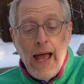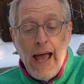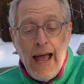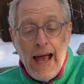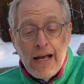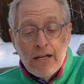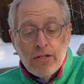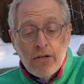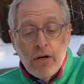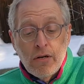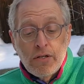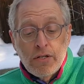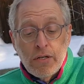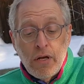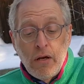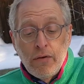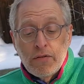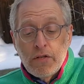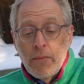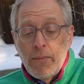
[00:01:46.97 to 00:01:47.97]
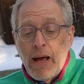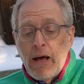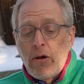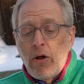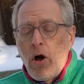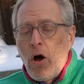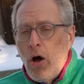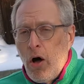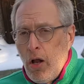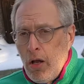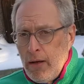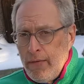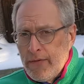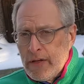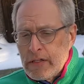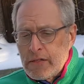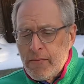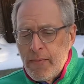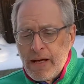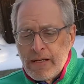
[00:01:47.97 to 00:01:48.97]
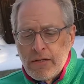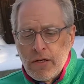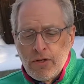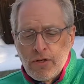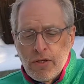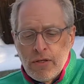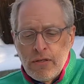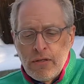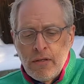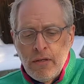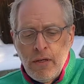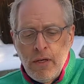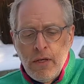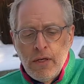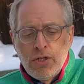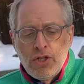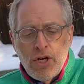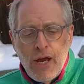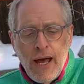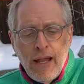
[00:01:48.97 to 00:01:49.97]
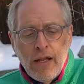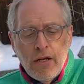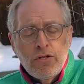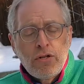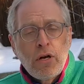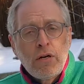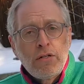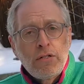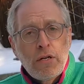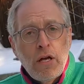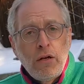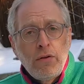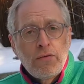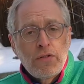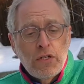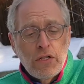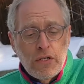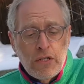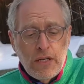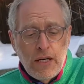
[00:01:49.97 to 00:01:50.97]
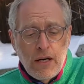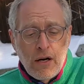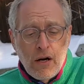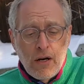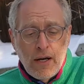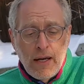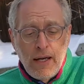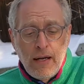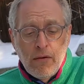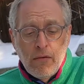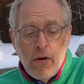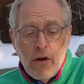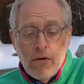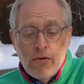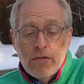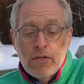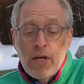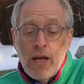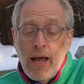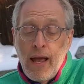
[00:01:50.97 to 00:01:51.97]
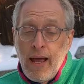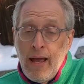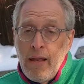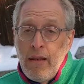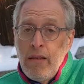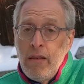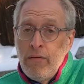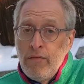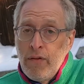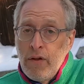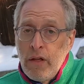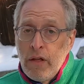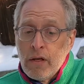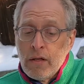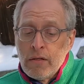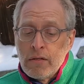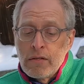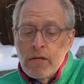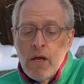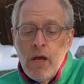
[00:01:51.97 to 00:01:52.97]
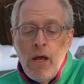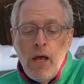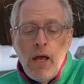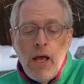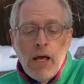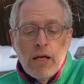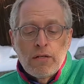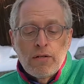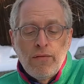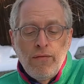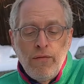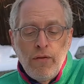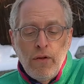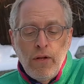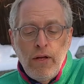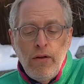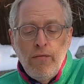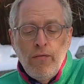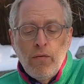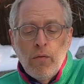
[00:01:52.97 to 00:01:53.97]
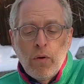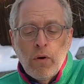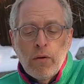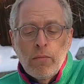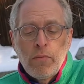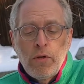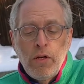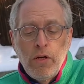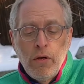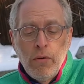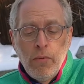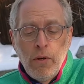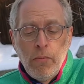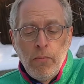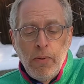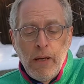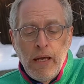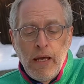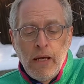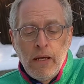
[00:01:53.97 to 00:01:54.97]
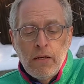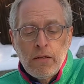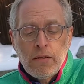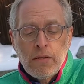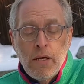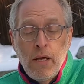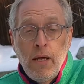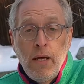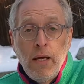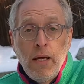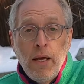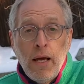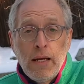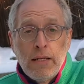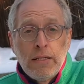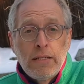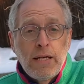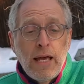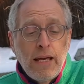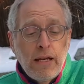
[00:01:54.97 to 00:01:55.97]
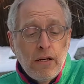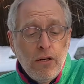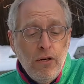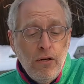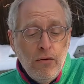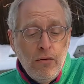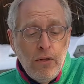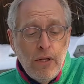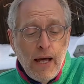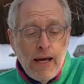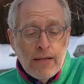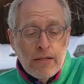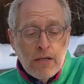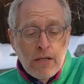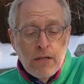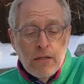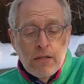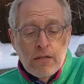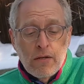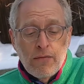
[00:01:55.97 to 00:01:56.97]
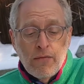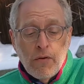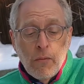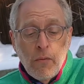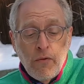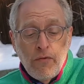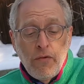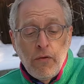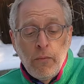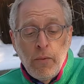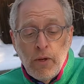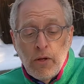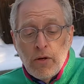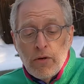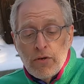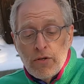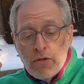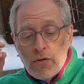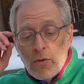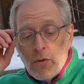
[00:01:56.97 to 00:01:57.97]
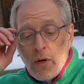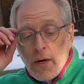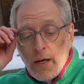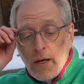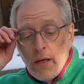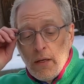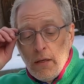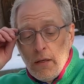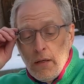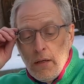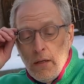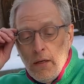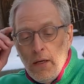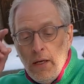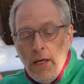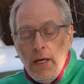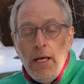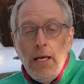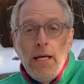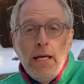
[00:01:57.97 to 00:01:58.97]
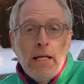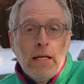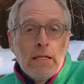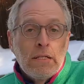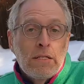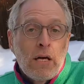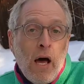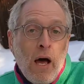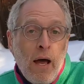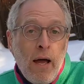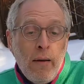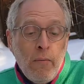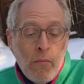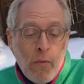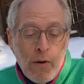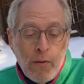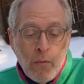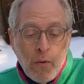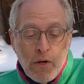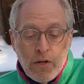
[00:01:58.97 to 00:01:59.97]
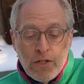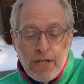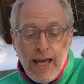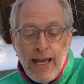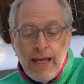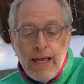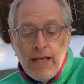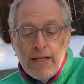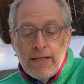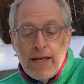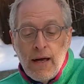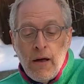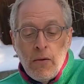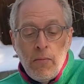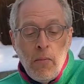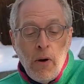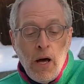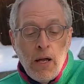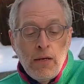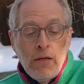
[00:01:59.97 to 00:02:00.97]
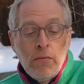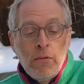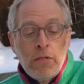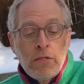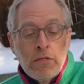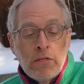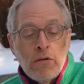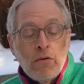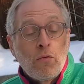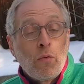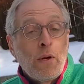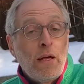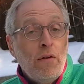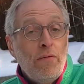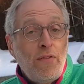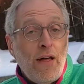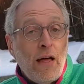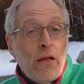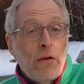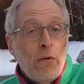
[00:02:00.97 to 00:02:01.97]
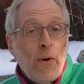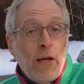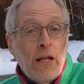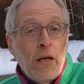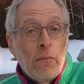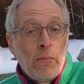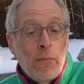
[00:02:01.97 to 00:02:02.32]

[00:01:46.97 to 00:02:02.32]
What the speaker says: ask ourselves about all of its messages, challenge ourselves to see our heroes and the villains as fully formed human beings, and to take new lessons from a familiar story. In a time when we're taking down monuments and reevaluating